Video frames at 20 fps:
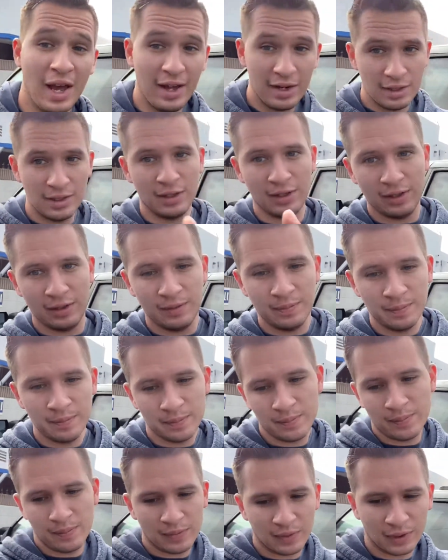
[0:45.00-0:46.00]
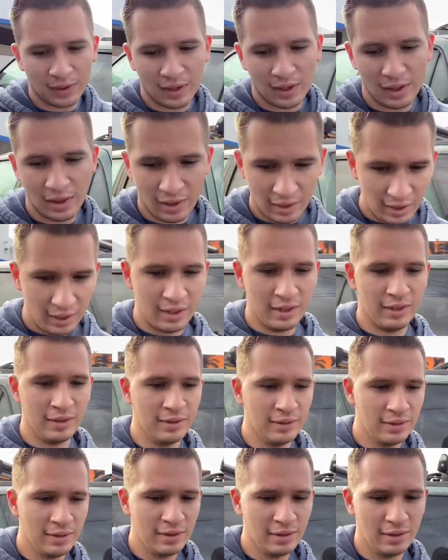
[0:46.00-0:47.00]
done, then
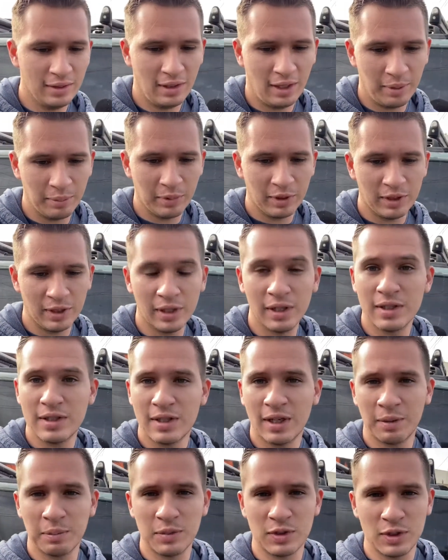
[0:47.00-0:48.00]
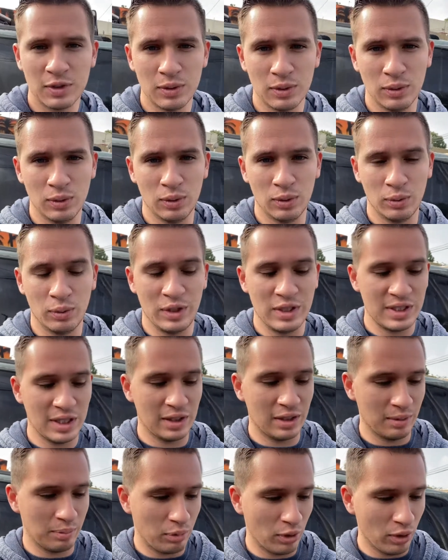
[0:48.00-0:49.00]
I'm gonna attempt to reset
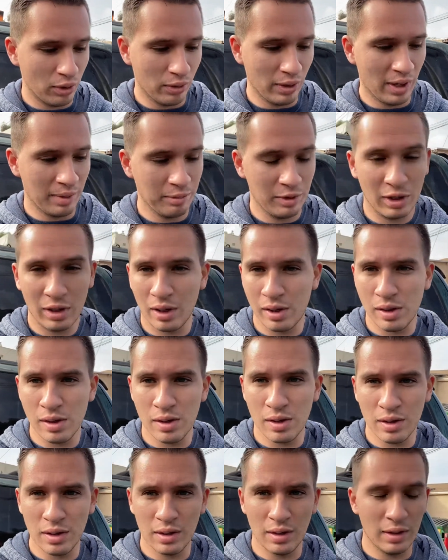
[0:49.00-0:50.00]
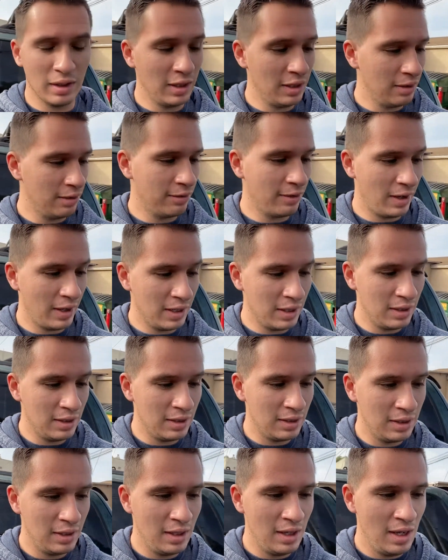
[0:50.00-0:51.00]
the programming on the EFI kit
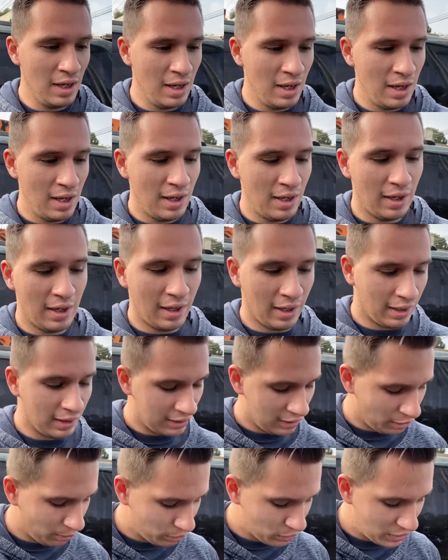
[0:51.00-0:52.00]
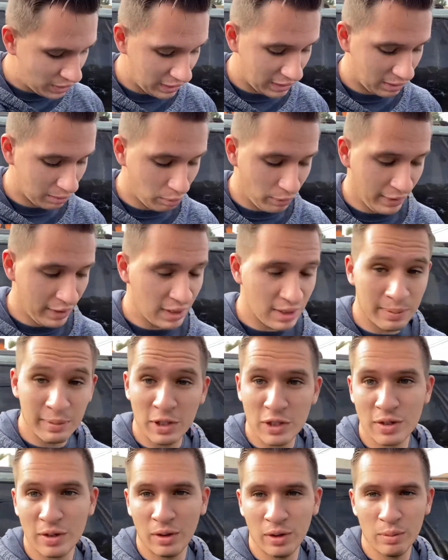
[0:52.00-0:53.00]
and double check the brakes, make
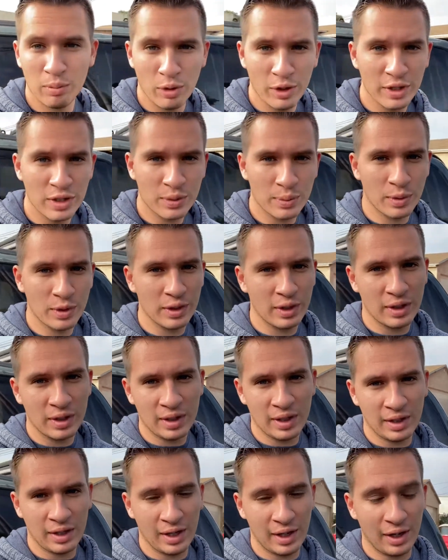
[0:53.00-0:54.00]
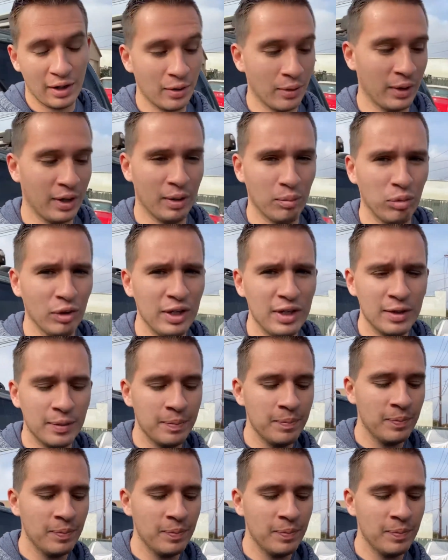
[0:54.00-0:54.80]
sure all the brakes work and that I don't need to bleed them.